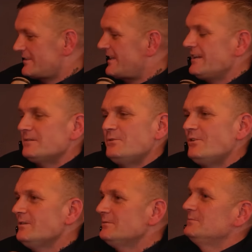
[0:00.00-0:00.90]
I kick a
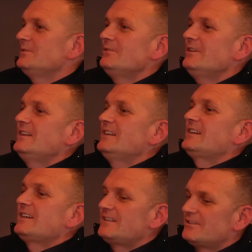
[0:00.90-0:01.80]
ball with my right
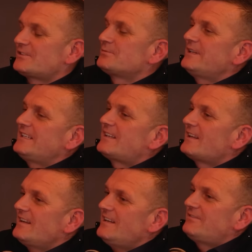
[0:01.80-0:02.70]
leg, and I swing
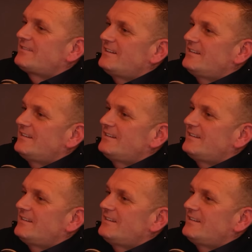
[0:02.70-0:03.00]
to the left